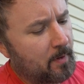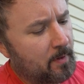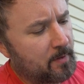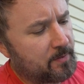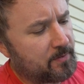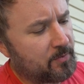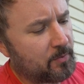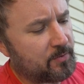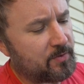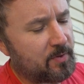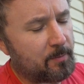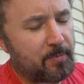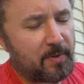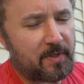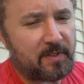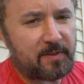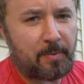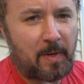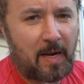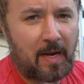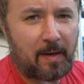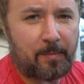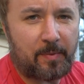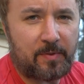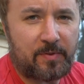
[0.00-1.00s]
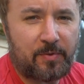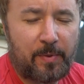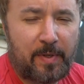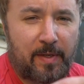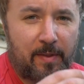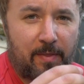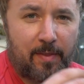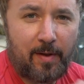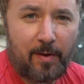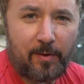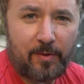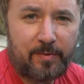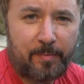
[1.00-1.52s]
So it's a bridge pack
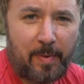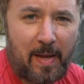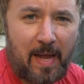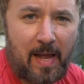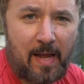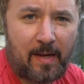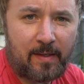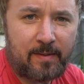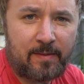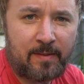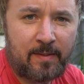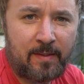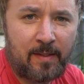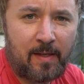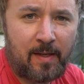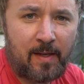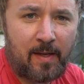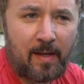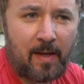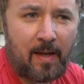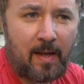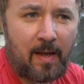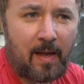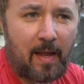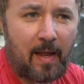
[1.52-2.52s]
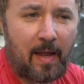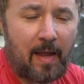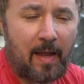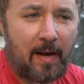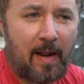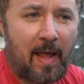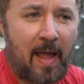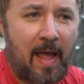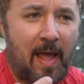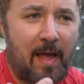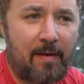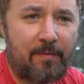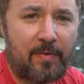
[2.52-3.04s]
between those packs and
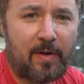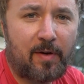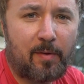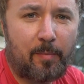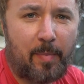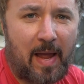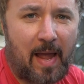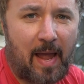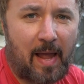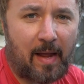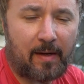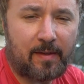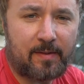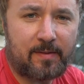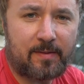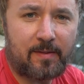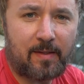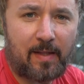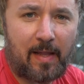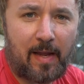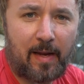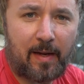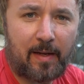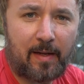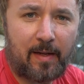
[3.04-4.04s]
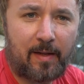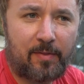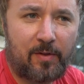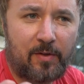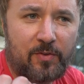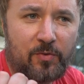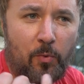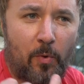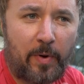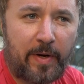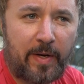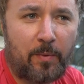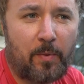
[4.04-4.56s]
heavier bags like the
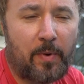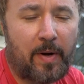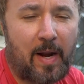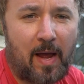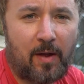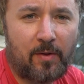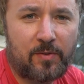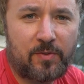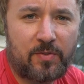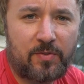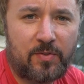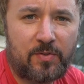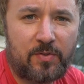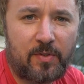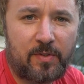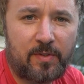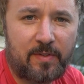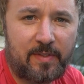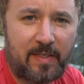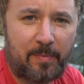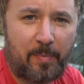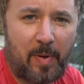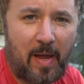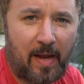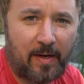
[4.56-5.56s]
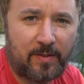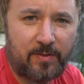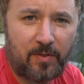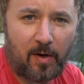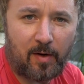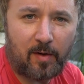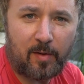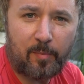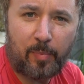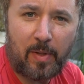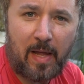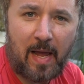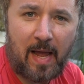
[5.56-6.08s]
21-ounce Z-Packs
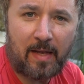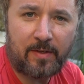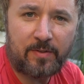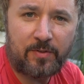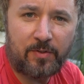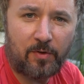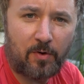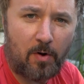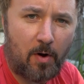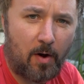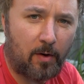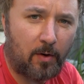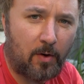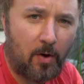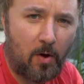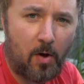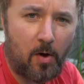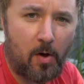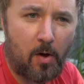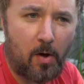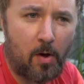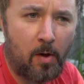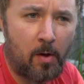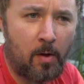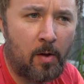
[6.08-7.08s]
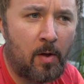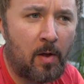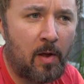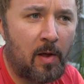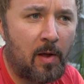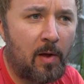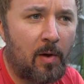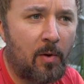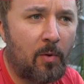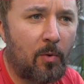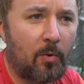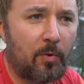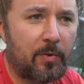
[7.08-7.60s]
Arc Blast or Arc Haul,
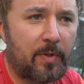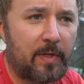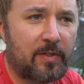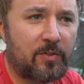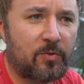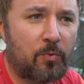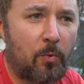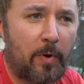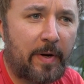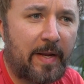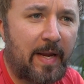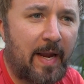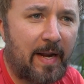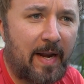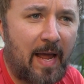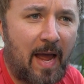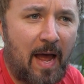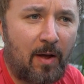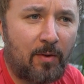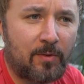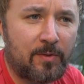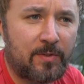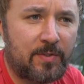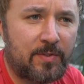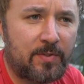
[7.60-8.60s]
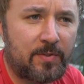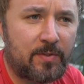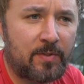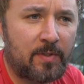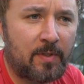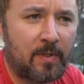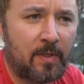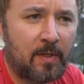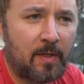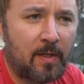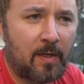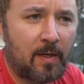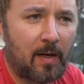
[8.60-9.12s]
or the 28-ounce
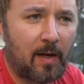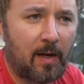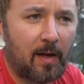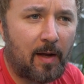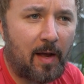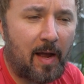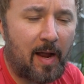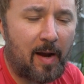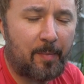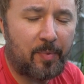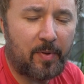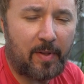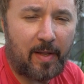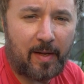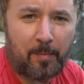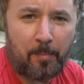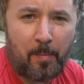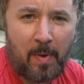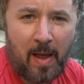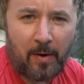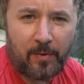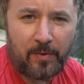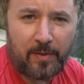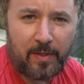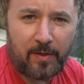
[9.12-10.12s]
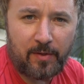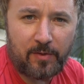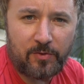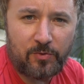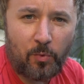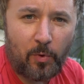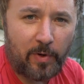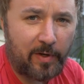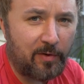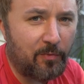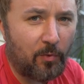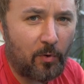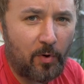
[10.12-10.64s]
Hyperlight Mountain Gear
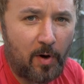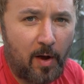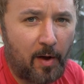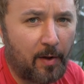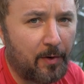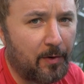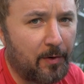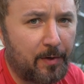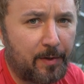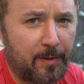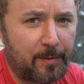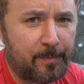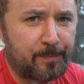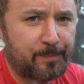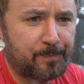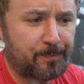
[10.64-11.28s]
2400.